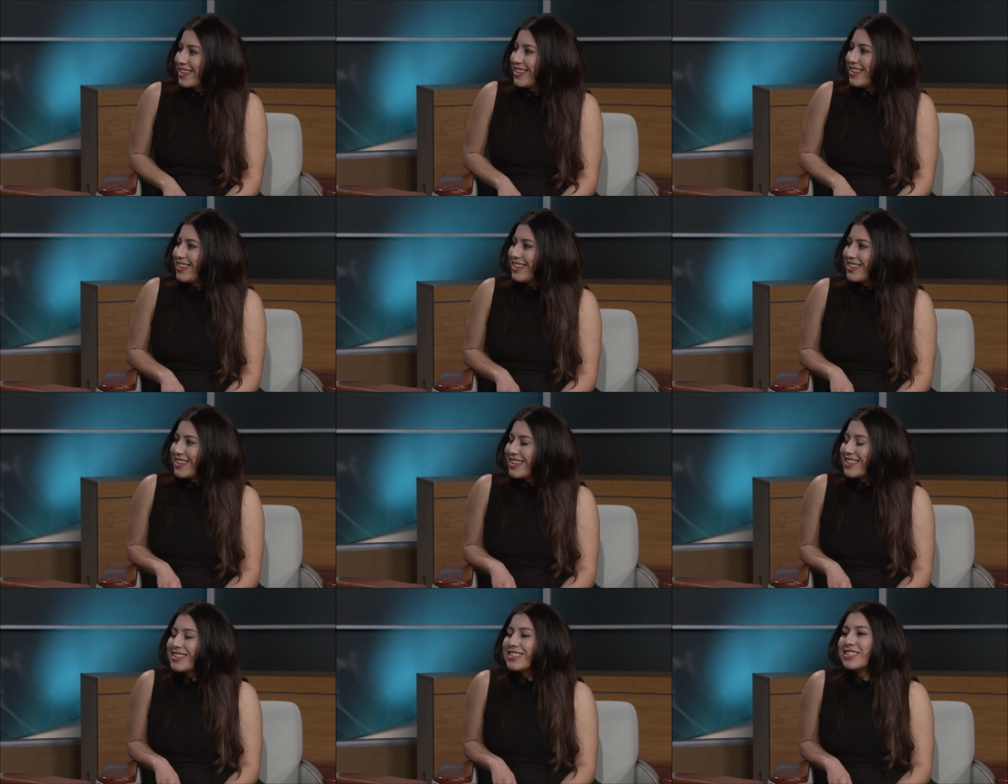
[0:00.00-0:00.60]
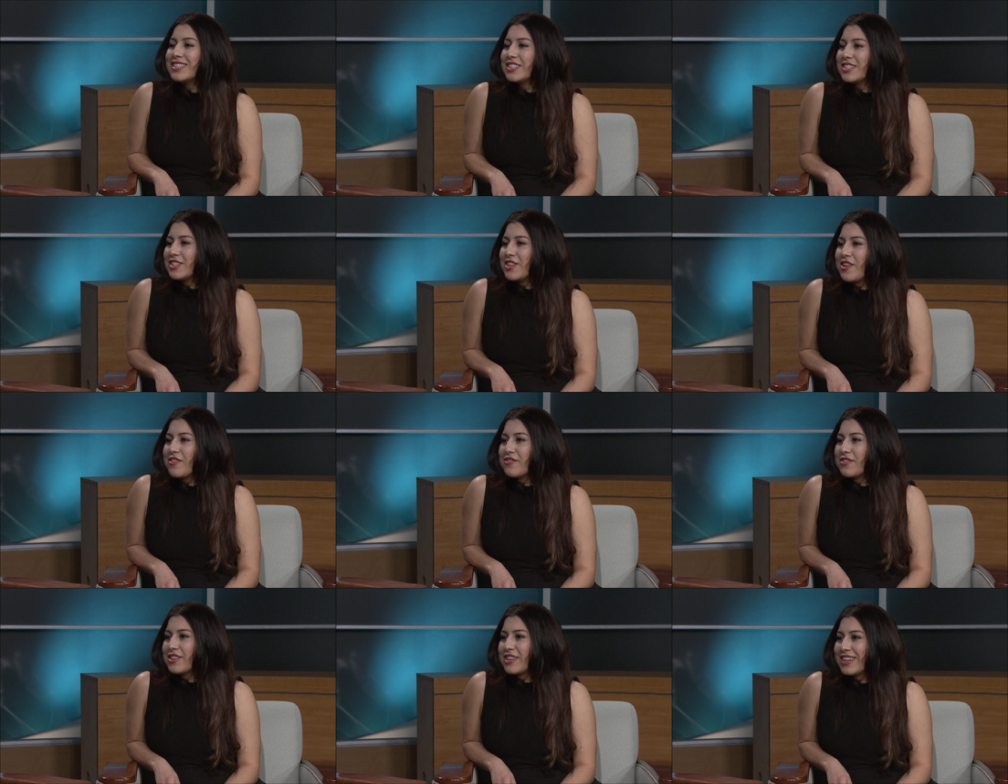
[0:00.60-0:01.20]
Chimps probably. That's do.
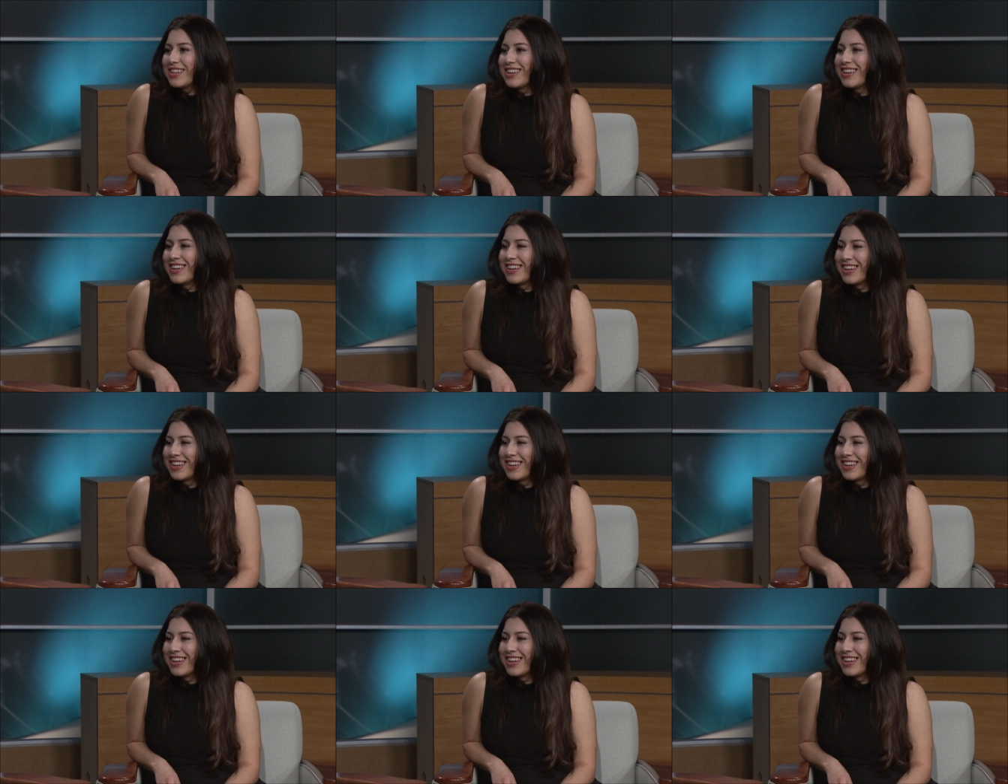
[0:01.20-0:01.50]
so cool.